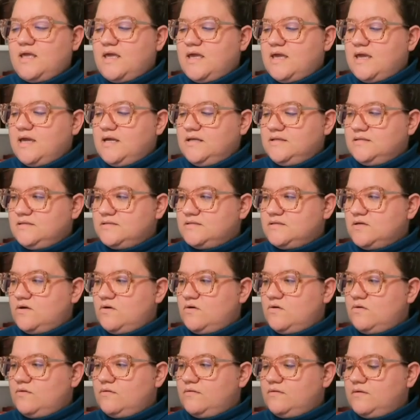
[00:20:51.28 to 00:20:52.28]
And
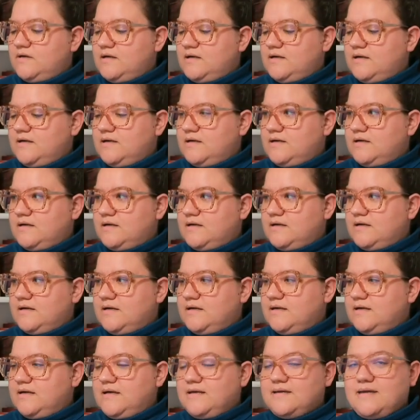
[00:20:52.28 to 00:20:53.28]
so,
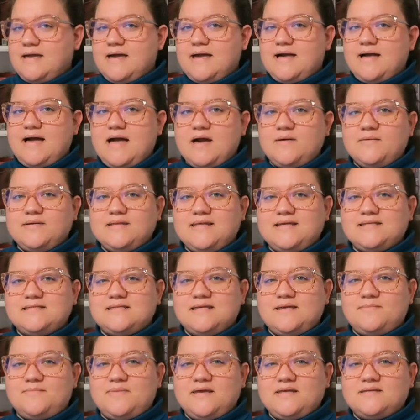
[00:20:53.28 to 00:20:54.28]
yeah, I would like
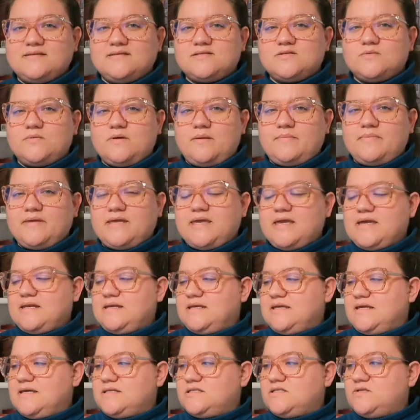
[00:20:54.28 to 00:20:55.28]
to pick this one up again
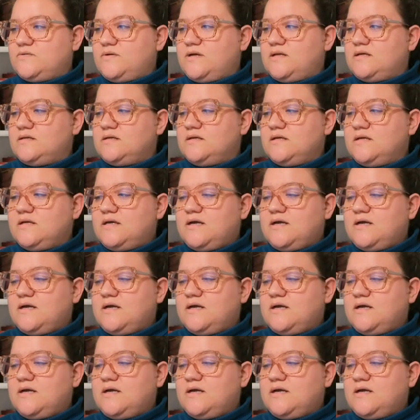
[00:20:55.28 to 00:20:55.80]
and get to it.